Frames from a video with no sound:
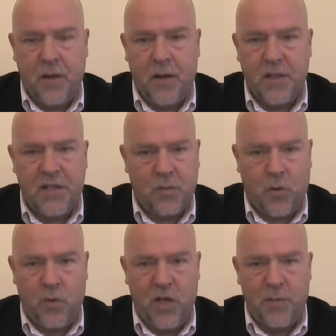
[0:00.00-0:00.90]
This is
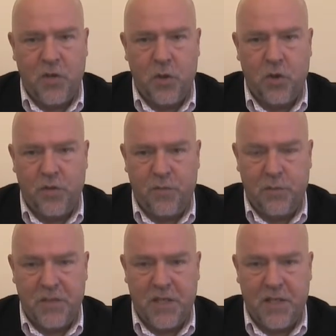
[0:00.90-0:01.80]
what William Gordon
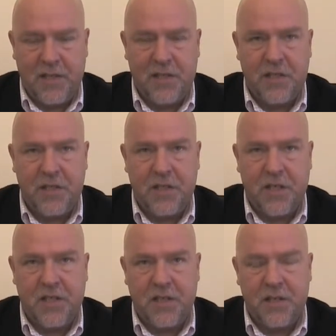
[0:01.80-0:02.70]
from Synectics
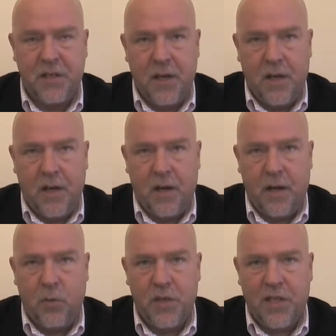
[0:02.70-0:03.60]
suggested
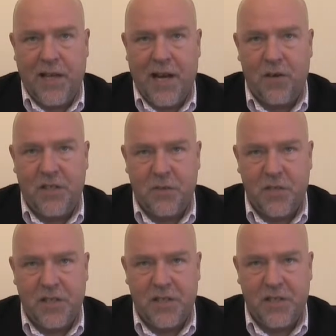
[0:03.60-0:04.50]
were the
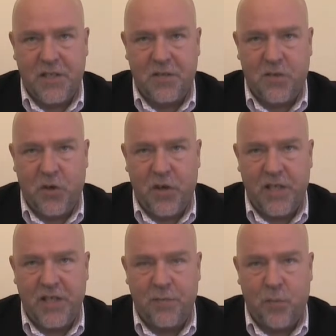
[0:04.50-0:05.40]
characteristics of
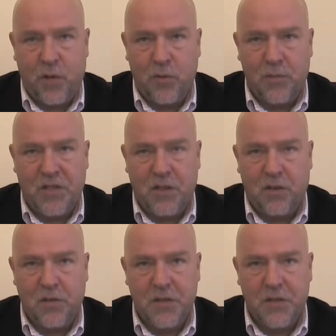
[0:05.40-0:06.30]
creative problem
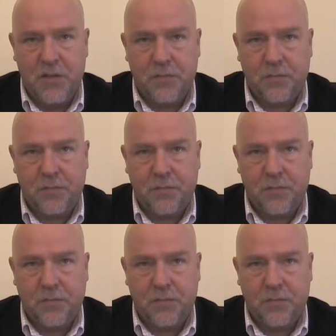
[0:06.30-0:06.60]
solvers.